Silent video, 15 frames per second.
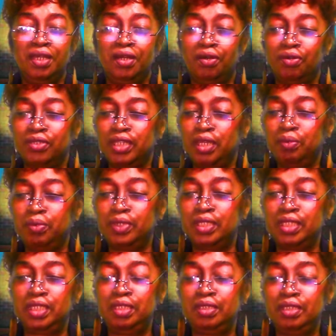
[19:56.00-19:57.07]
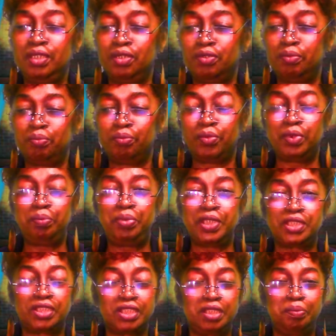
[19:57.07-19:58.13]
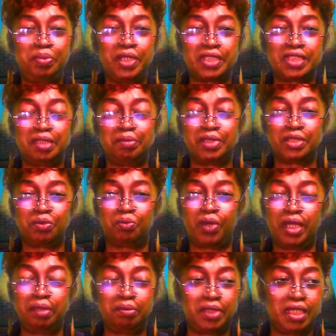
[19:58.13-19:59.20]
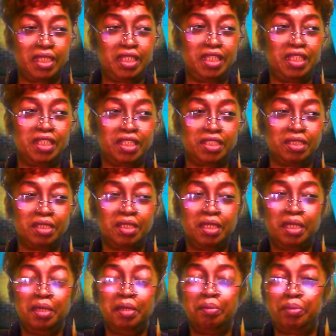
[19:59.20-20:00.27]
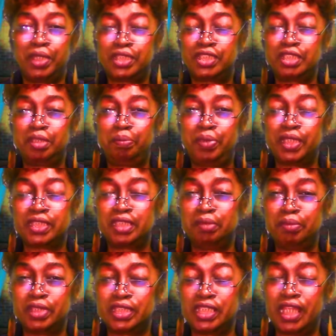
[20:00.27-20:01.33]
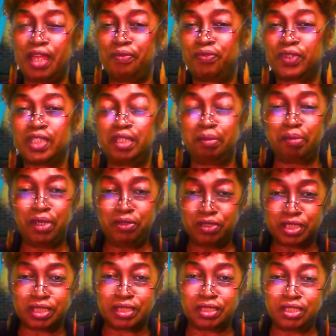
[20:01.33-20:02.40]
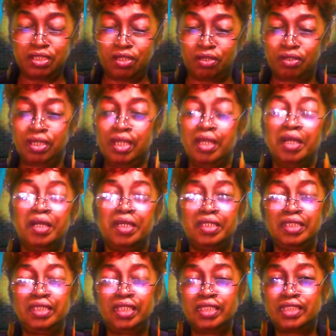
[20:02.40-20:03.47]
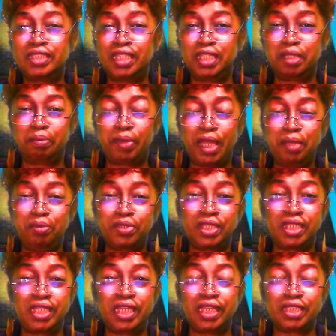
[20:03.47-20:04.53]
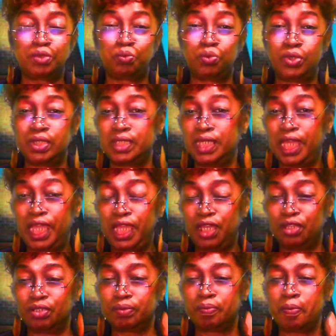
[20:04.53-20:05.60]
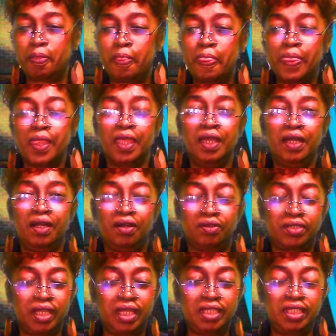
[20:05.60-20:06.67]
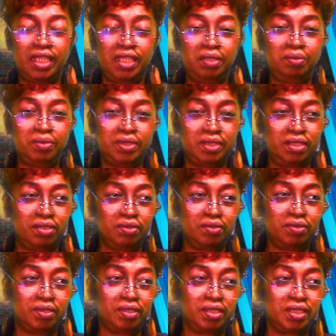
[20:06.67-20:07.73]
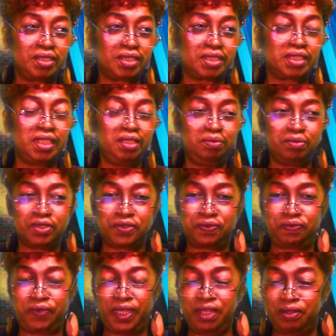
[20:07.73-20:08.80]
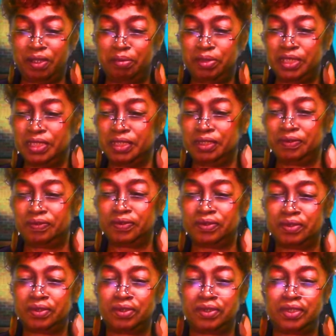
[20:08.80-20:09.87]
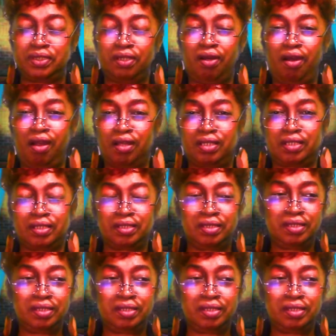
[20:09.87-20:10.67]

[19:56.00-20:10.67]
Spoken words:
Okay, well, one picture depicts him as a white man and another picture depicts him as an African-American, you know. But it does say in the Bible that he has woolly hair, okay, and that he, you know, his skin was fair, I believe, or dark,